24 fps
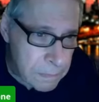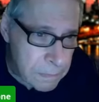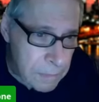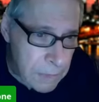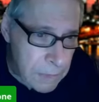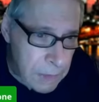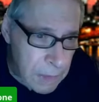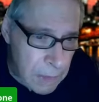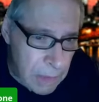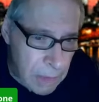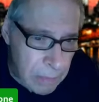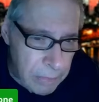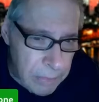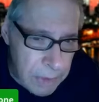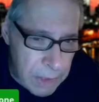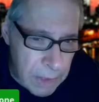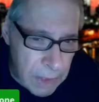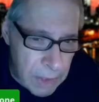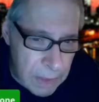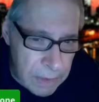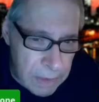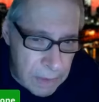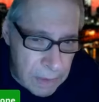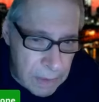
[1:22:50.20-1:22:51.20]
Okay, let me
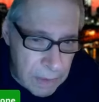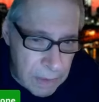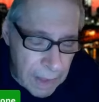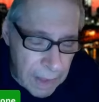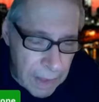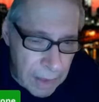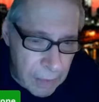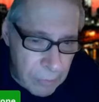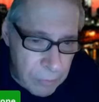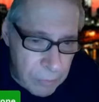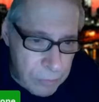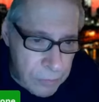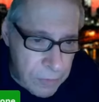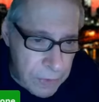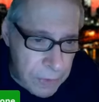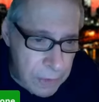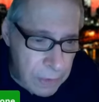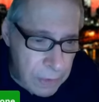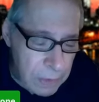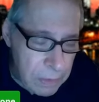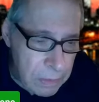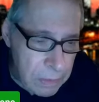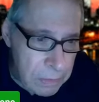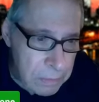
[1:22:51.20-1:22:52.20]
get the now
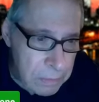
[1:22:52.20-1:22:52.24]
figure.